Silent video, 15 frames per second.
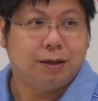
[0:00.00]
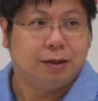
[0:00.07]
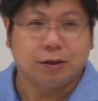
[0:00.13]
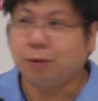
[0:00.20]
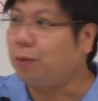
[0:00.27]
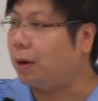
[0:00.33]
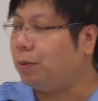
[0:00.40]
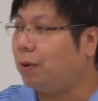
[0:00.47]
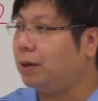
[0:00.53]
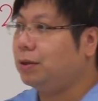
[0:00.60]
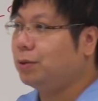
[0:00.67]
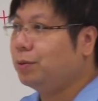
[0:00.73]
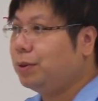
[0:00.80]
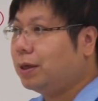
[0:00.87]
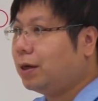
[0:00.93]
So why
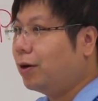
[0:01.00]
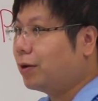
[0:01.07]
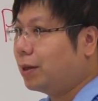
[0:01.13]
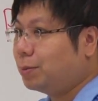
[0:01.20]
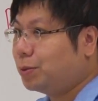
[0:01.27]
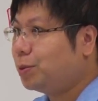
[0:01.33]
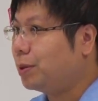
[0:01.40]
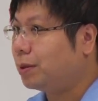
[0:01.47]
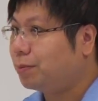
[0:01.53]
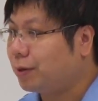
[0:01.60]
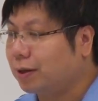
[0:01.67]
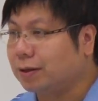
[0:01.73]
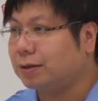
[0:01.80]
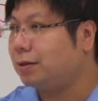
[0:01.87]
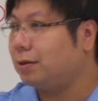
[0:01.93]
do we call them twin?
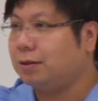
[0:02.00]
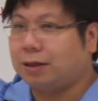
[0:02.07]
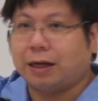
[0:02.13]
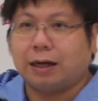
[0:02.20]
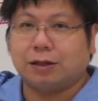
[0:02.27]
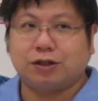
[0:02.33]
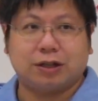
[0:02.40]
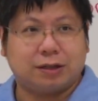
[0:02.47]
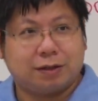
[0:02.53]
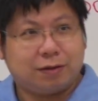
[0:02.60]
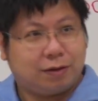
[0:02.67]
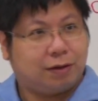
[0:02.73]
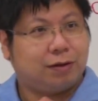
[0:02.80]
Because they are just